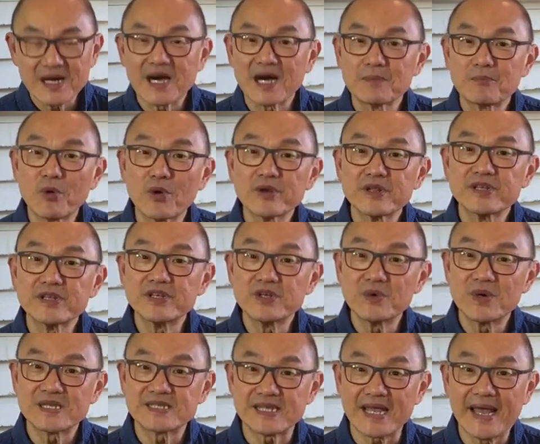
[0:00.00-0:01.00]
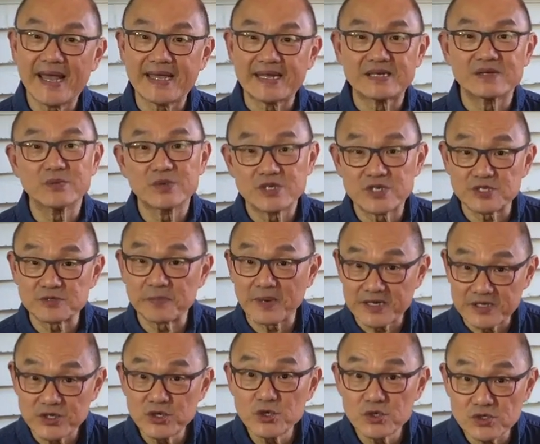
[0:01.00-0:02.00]
I bought a U S eight, which is my
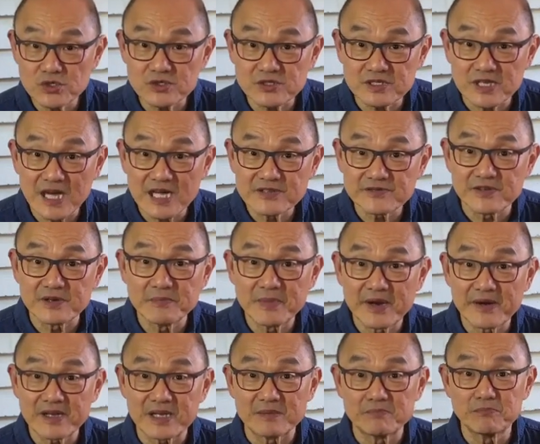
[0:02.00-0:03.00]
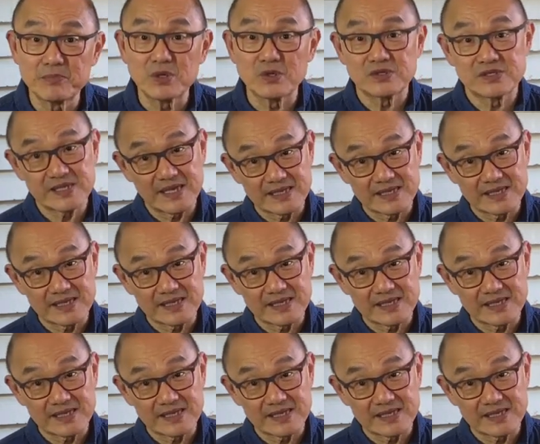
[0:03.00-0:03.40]
usual size for American boots,